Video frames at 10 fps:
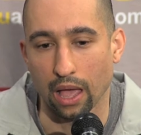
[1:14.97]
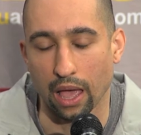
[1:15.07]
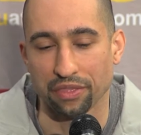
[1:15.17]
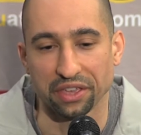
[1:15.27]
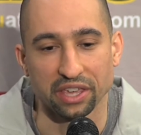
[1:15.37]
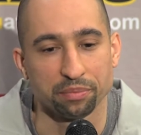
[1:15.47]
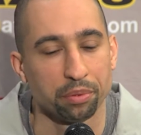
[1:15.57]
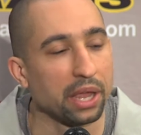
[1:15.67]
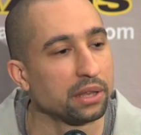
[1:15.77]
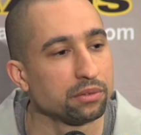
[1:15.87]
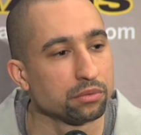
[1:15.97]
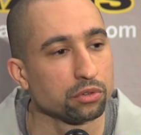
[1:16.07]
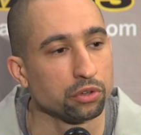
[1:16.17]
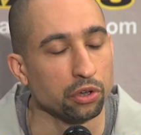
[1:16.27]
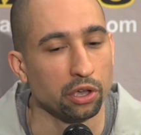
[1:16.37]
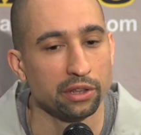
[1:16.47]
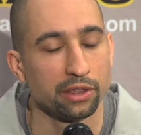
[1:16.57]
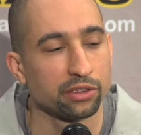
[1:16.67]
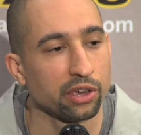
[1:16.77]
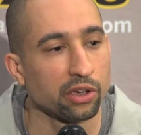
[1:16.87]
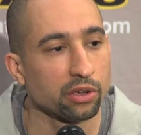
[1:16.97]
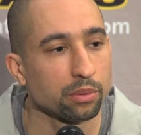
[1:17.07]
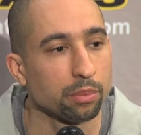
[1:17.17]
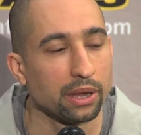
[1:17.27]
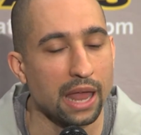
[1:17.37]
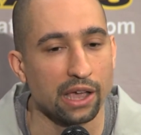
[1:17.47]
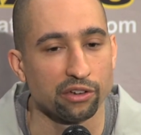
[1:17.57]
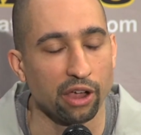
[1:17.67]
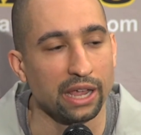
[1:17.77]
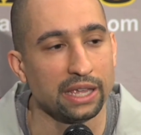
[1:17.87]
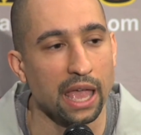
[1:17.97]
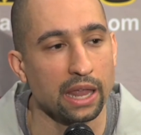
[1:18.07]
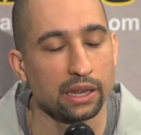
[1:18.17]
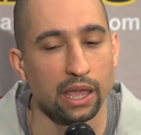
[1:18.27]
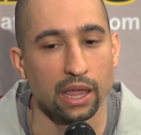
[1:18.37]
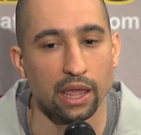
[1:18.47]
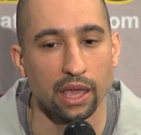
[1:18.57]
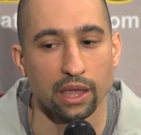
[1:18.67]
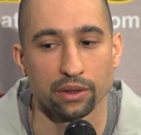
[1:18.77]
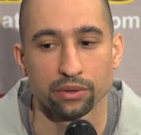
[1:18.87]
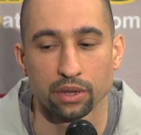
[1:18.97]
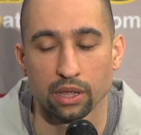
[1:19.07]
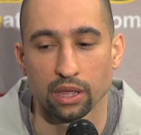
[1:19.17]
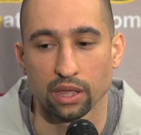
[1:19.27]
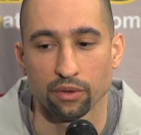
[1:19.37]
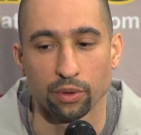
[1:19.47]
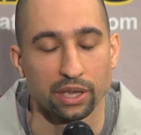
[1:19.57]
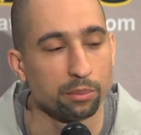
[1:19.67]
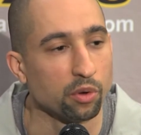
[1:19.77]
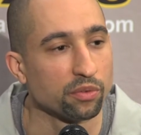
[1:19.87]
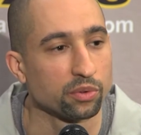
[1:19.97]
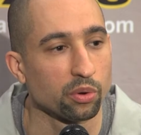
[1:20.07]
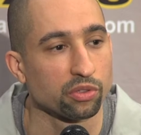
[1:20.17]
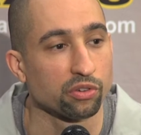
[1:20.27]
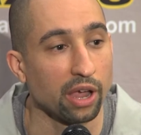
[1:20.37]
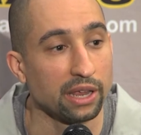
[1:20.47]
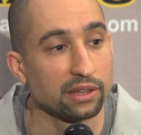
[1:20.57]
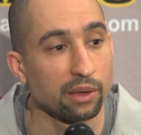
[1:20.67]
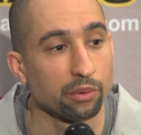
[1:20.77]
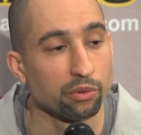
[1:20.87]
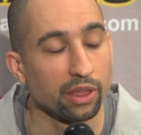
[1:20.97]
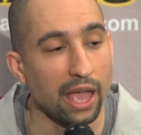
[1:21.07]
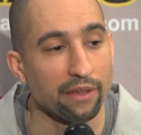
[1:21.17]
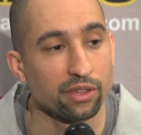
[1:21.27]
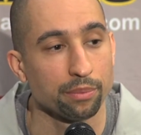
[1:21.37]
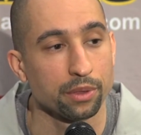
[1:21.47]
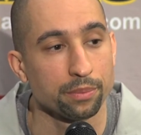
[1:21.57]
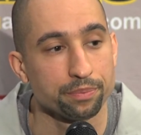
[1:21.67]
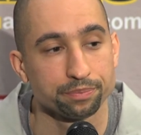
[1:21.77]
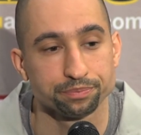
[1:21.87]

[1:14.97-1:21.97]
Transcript: I think he's played good this year, but not great yet, and, and we can move him towards great, and we really have something.